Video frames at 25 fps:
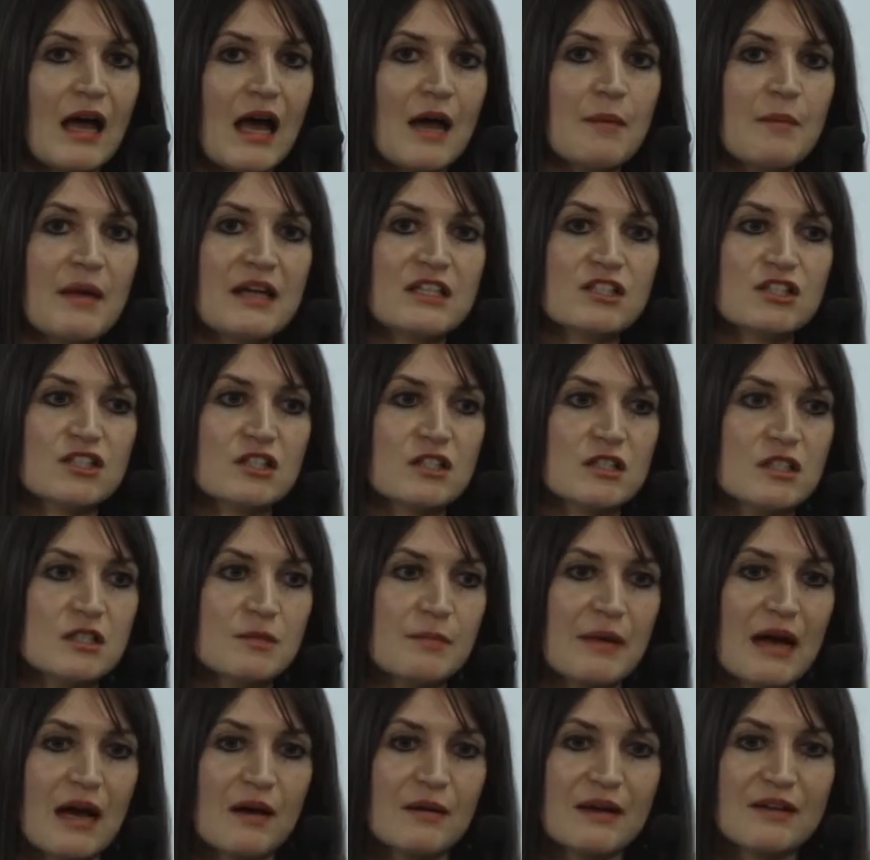I mentioned
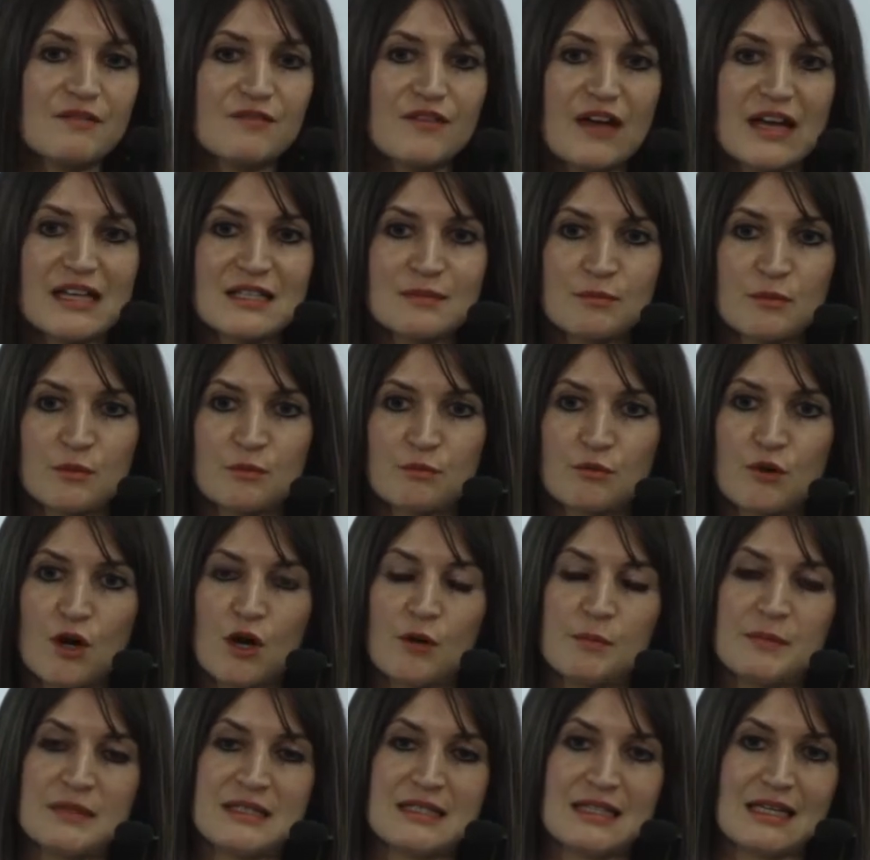about investment
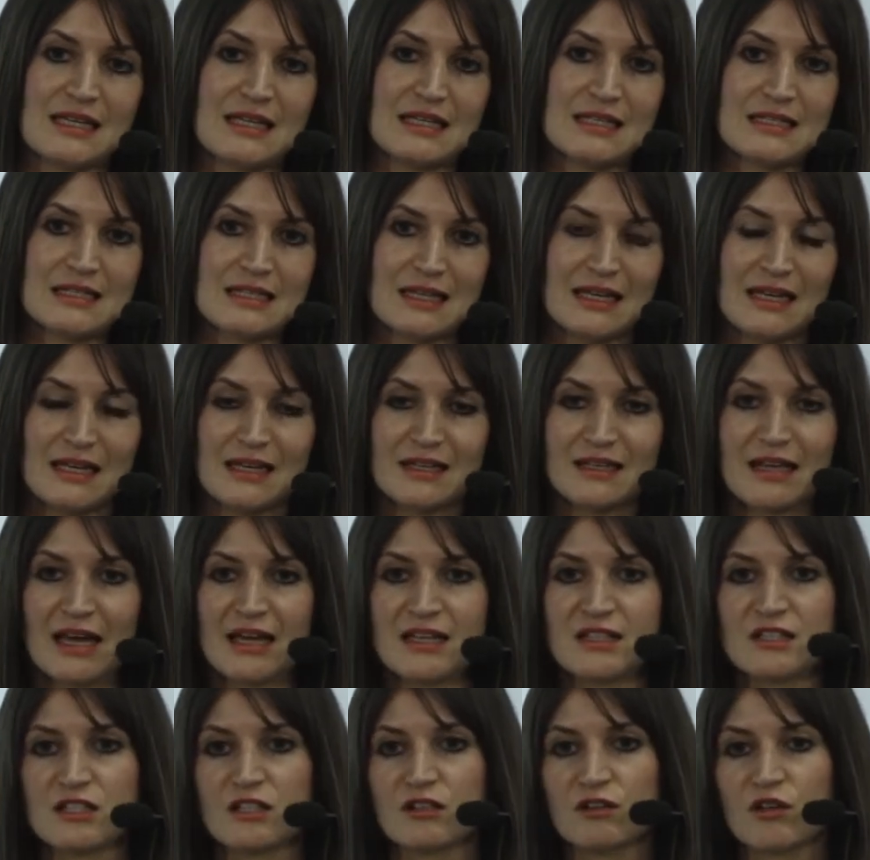properties,
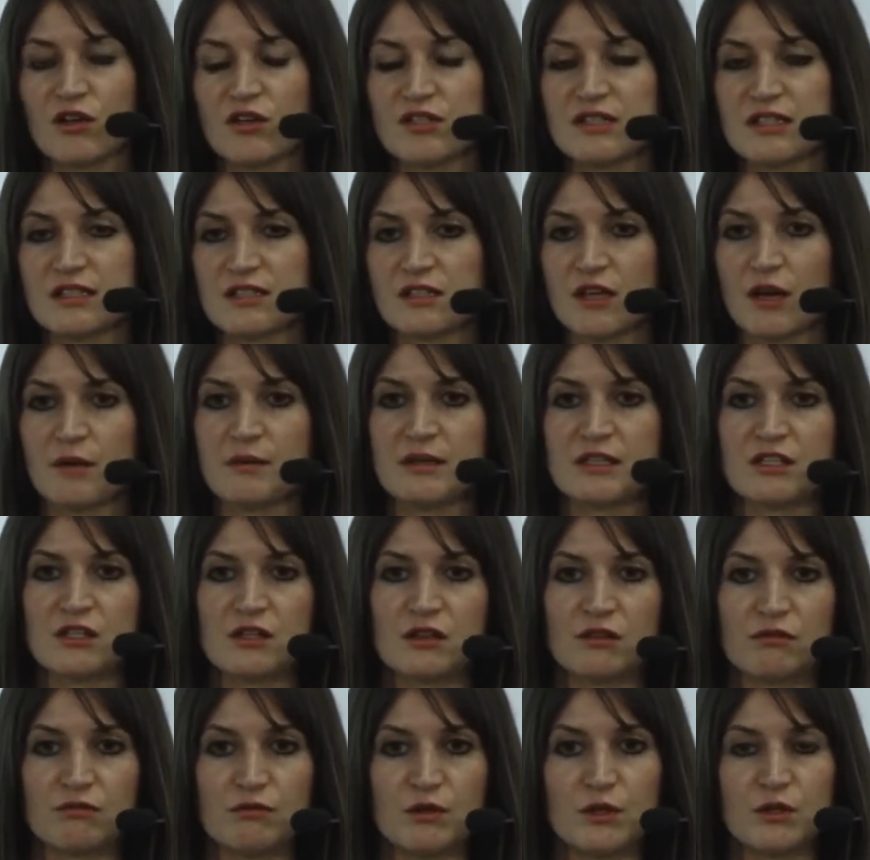gains and losses going
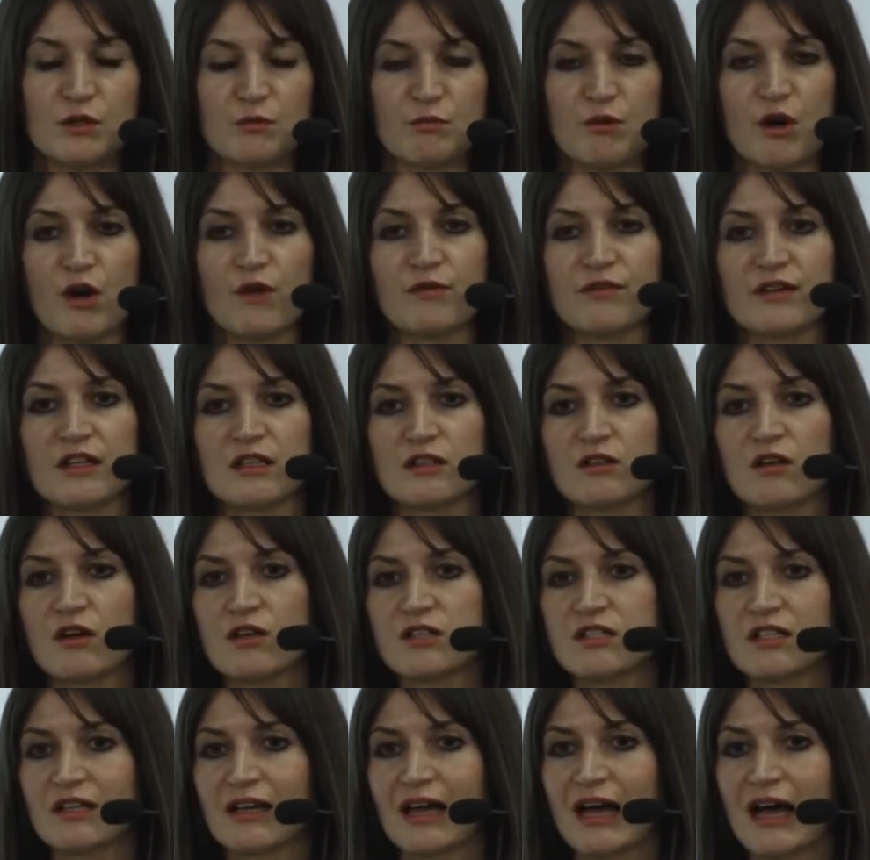through the profit and
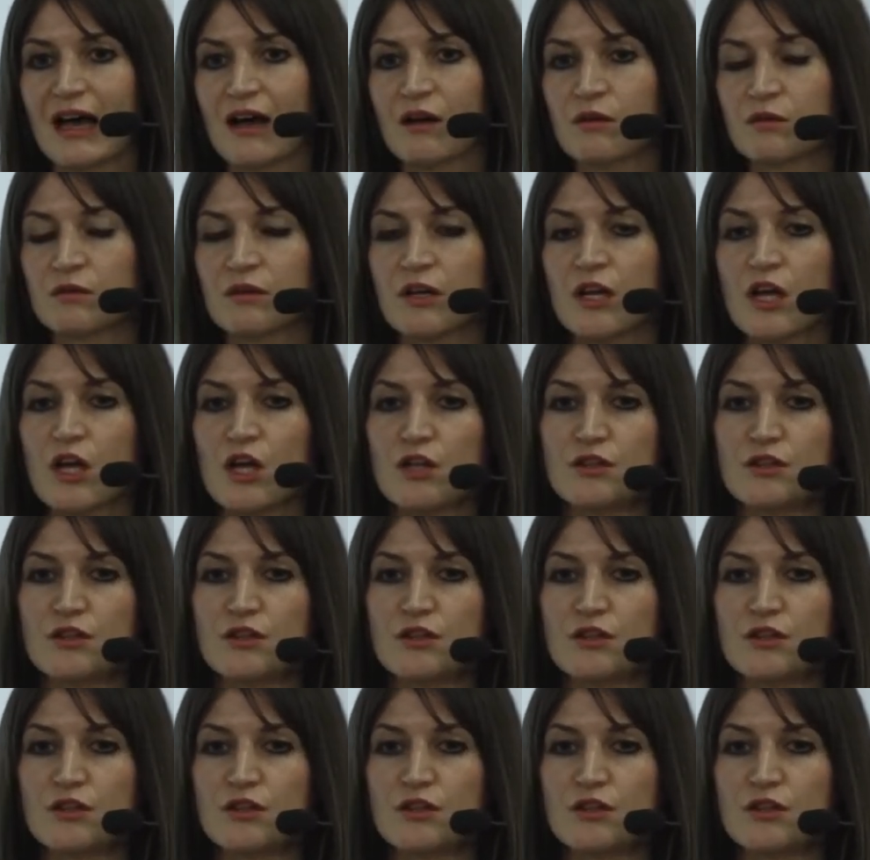loss account.